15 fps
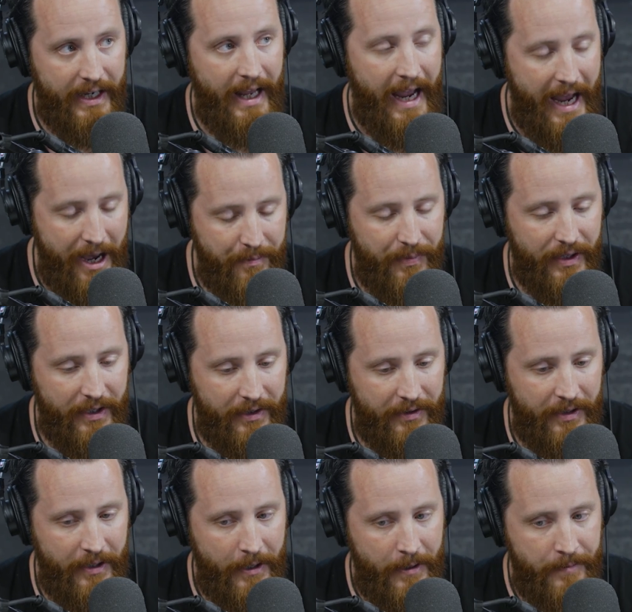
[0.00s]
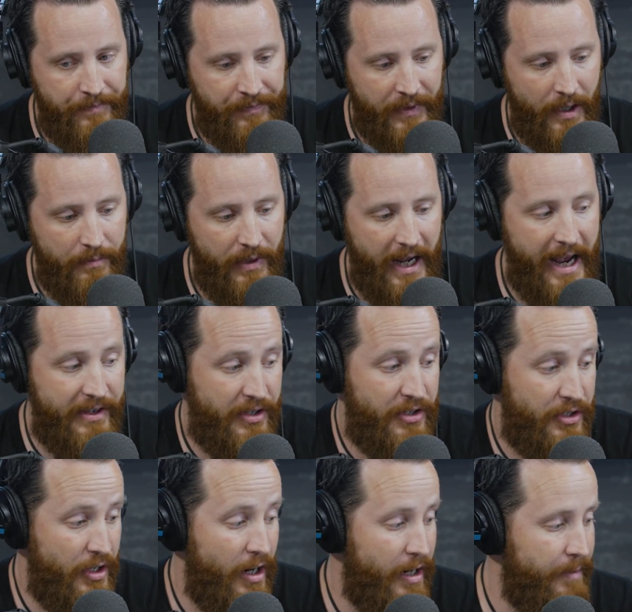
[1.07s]
can happen. But it has
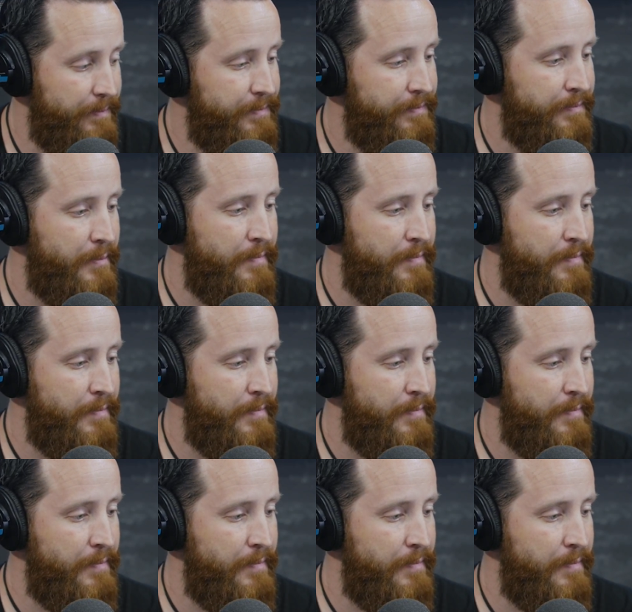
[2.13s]
to mm-hmm. start.